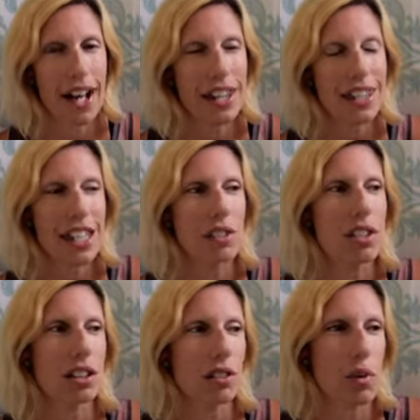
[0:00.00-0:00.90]
I think it was
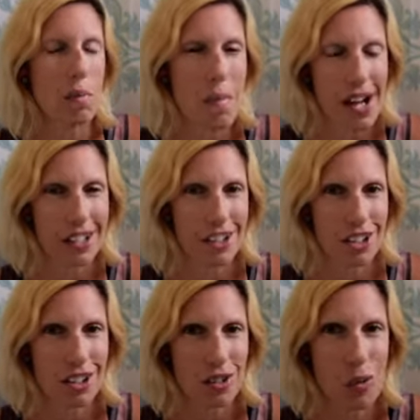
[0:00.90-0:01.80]
a good
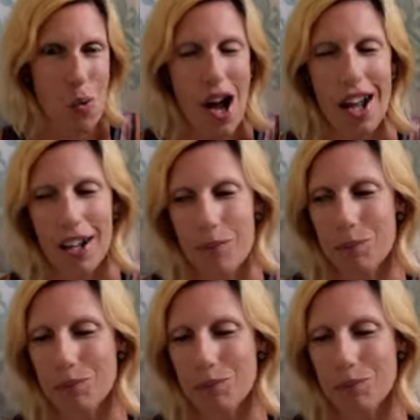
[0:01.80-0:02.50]
reminder why